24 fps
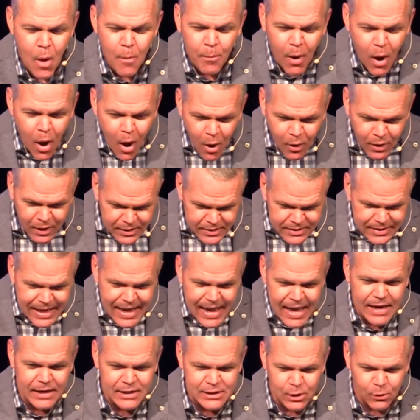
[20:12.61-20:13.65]
Paul is
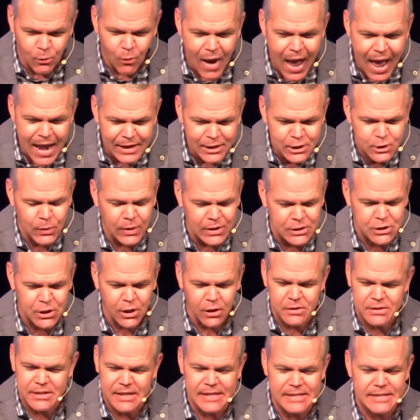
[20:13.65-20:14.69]
writing to a
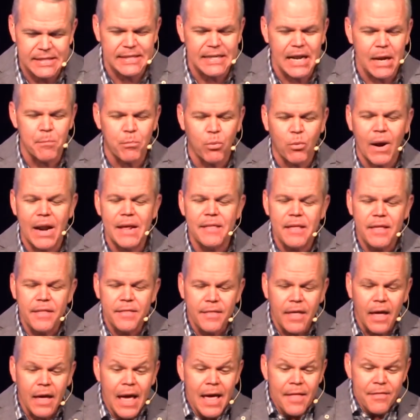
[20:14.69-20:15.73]
church, and he says, I pray
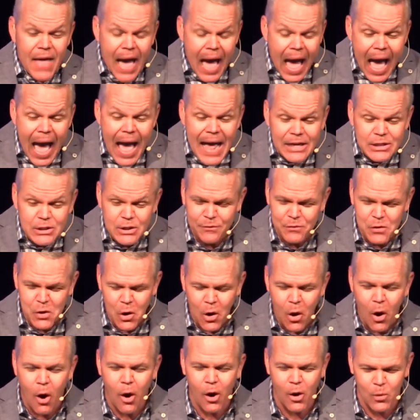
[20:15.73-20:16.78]
that the eyes of
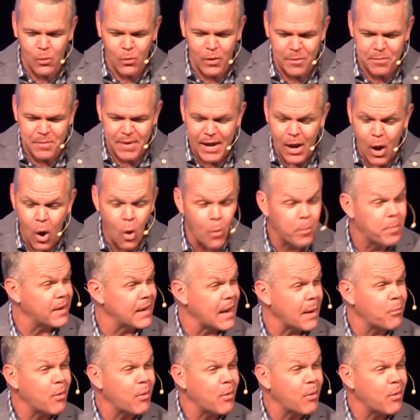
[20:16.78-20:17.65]
your heart would be opened.